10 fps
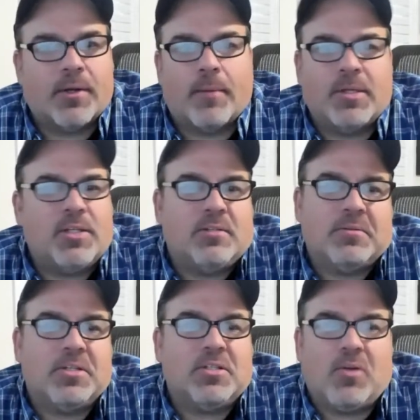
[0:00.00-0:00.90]
I mean,
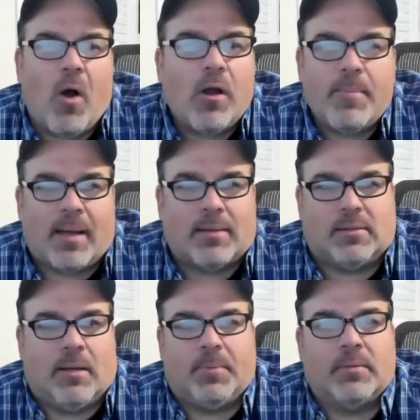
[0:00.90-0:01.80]
just talk about
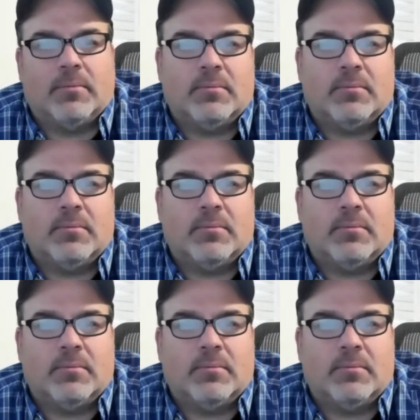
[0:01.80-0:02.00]
something.